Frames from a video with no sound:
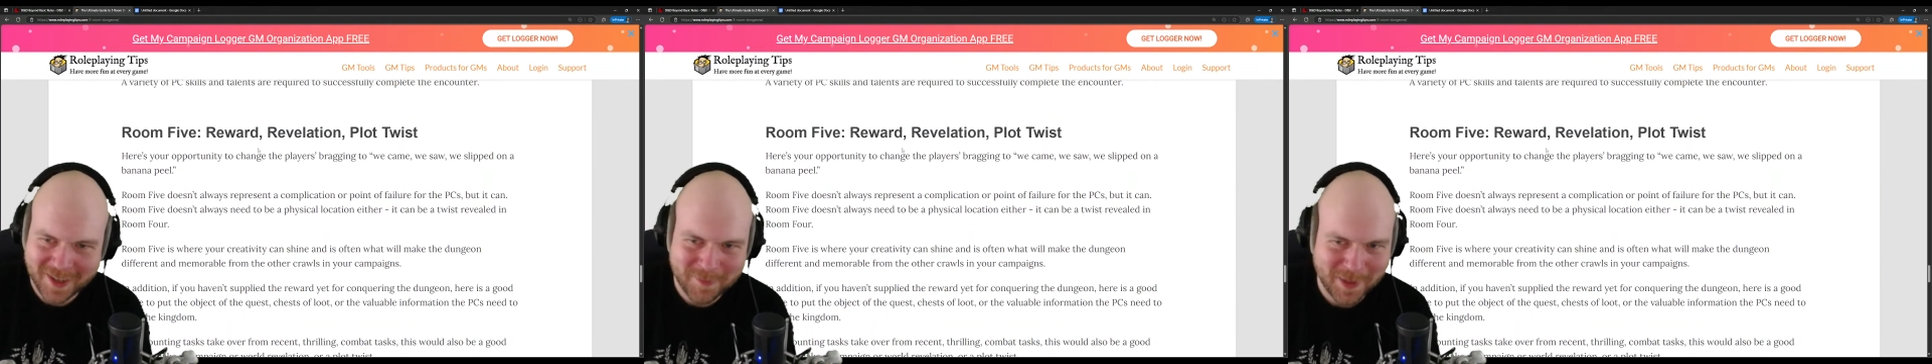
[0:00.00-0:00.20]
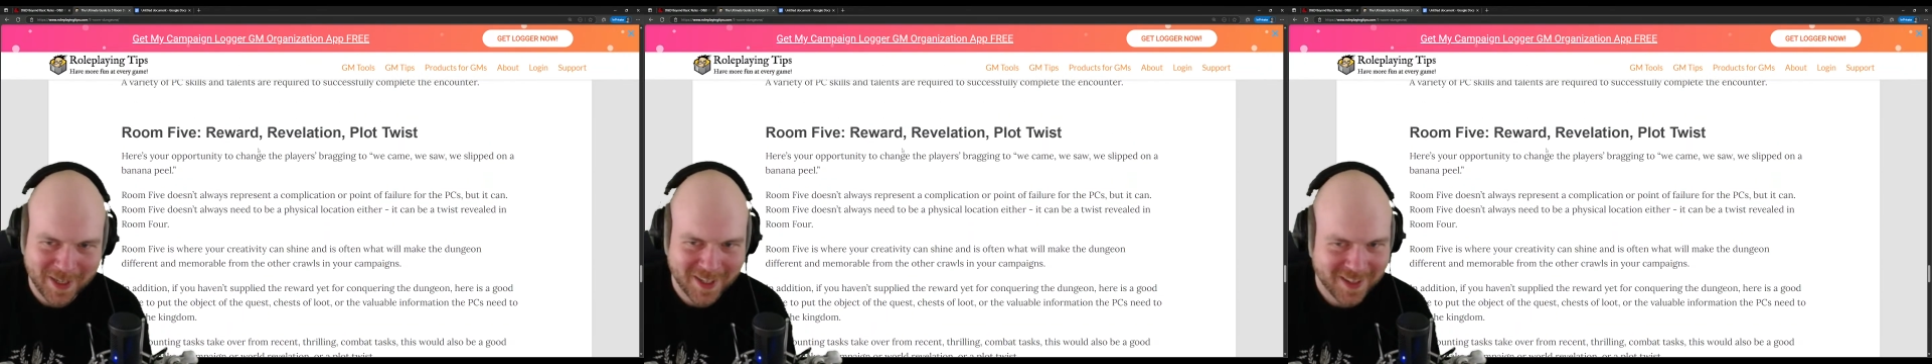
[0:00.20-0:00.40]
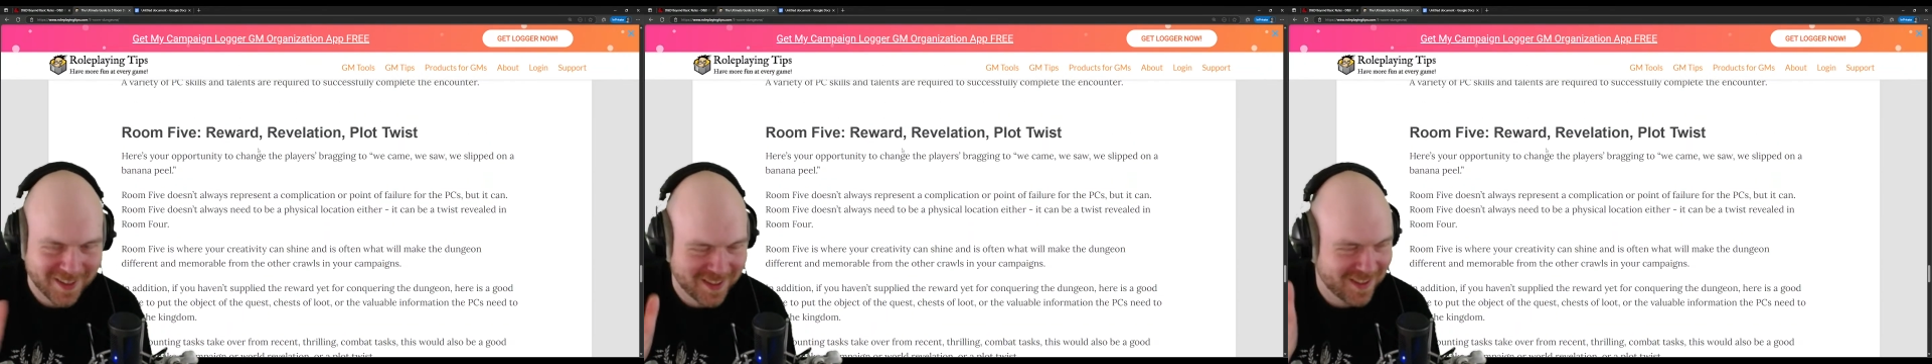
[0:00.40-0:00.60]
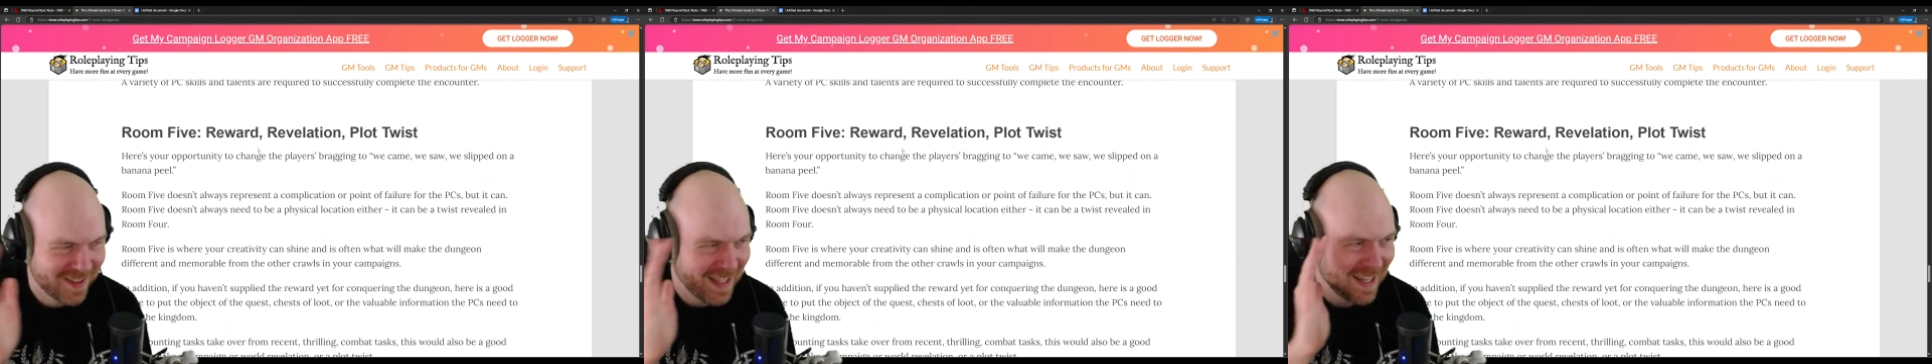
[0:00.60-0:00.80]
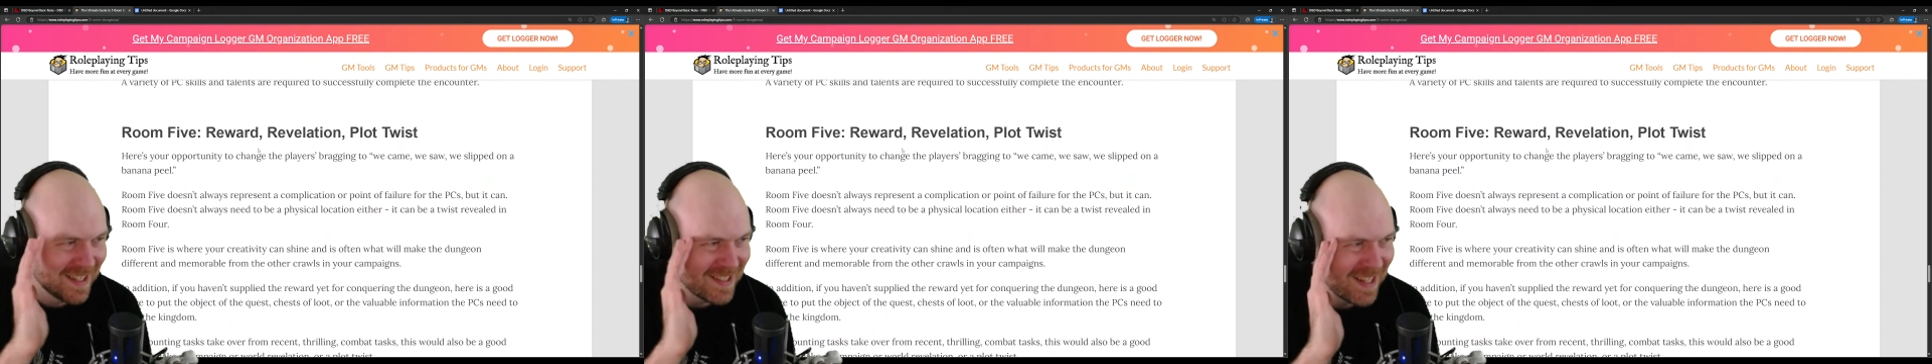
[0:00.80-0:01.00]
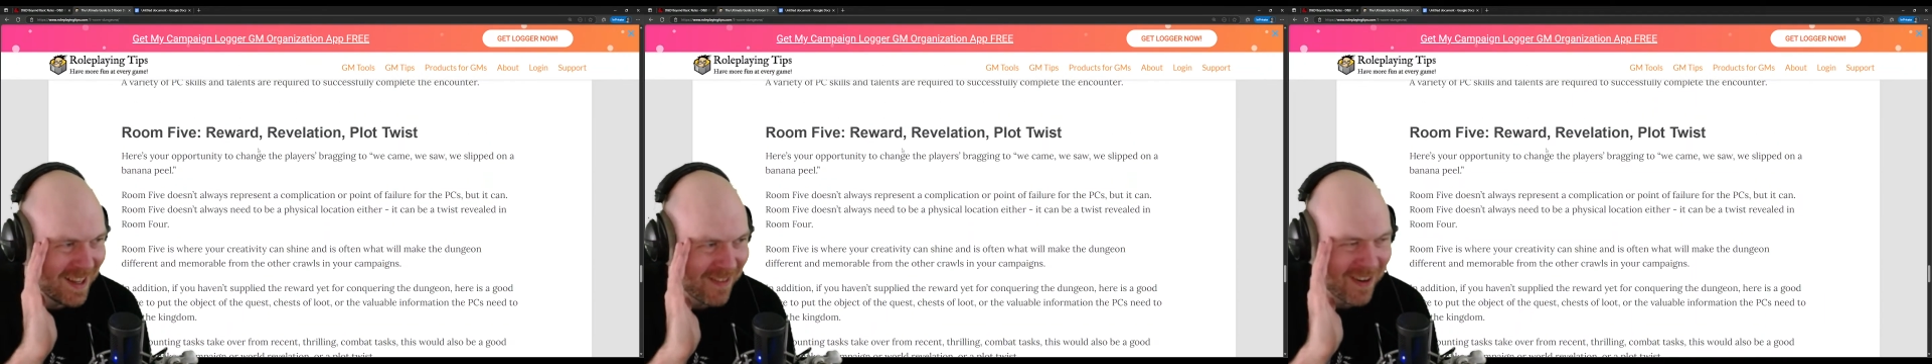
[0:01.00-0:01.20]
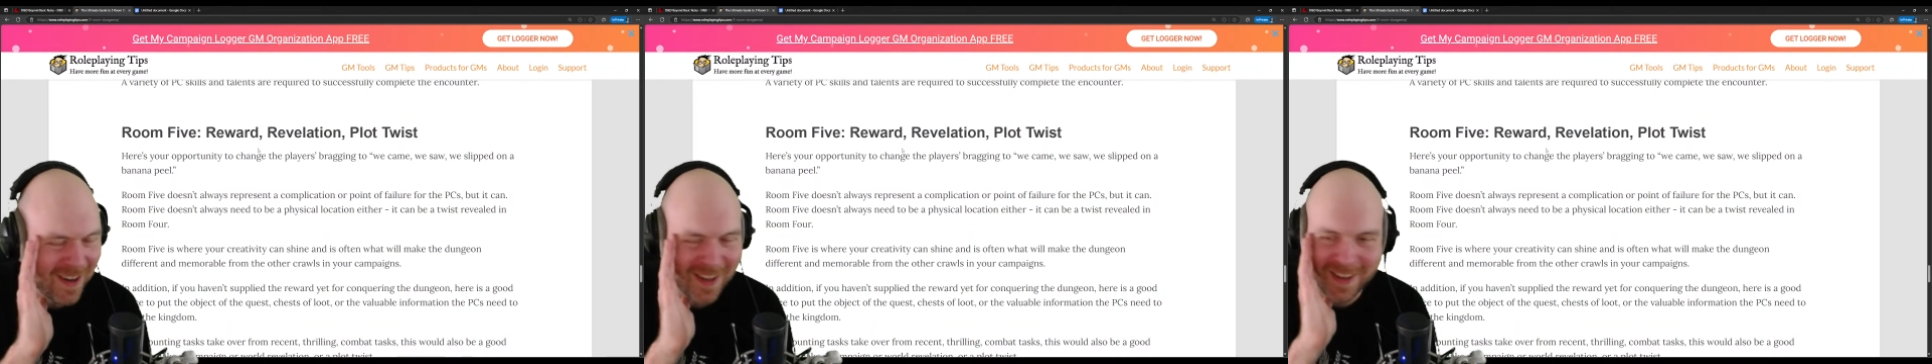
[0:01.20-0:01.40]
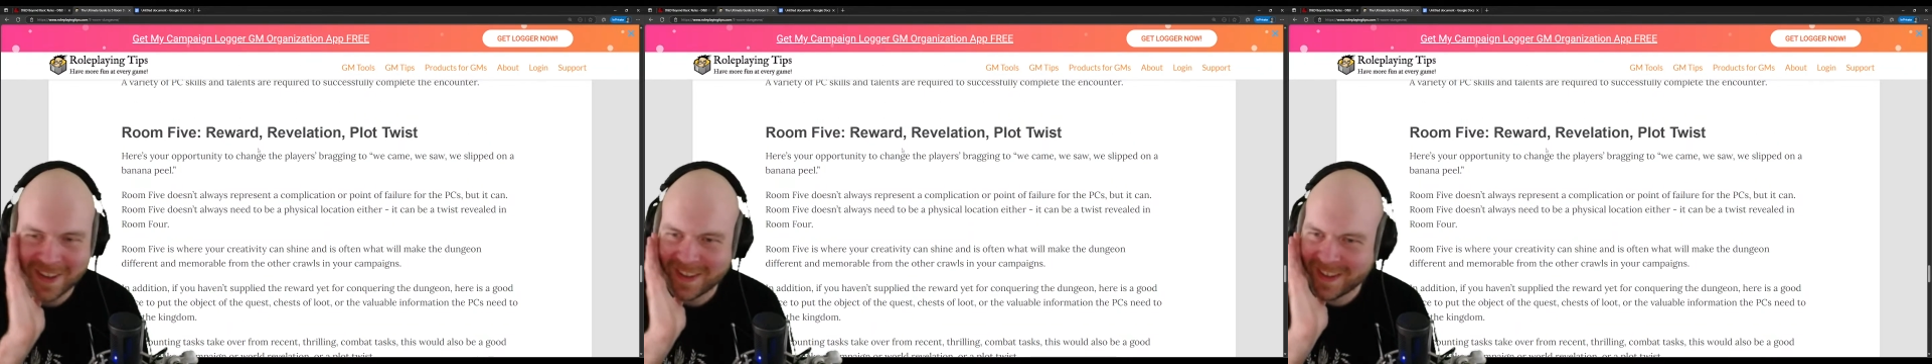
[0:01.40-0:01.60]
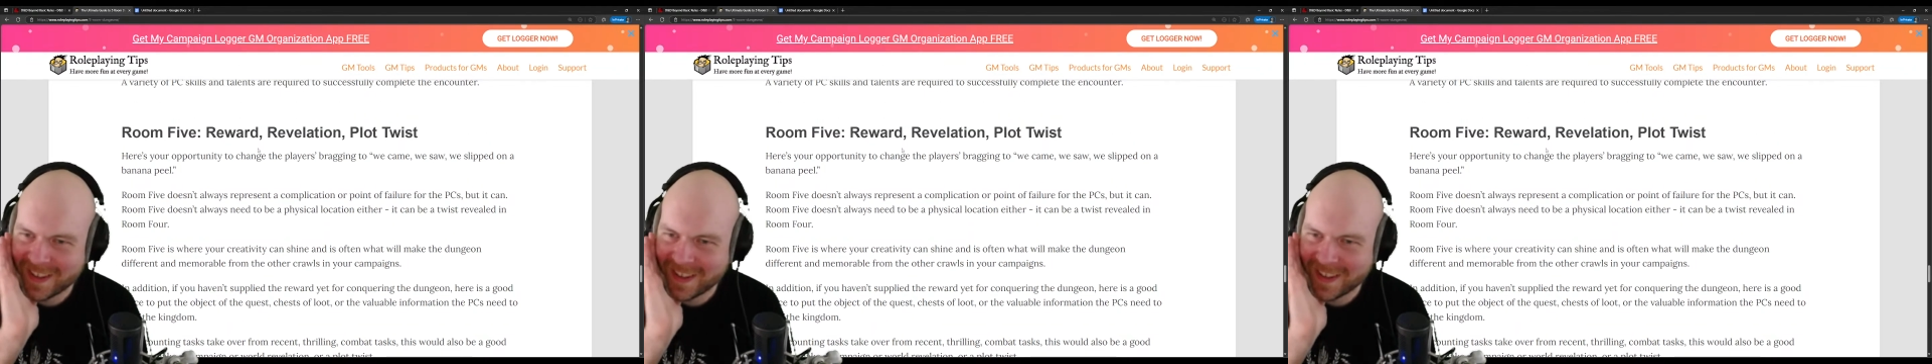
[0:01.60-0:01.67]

a minute. That is not right.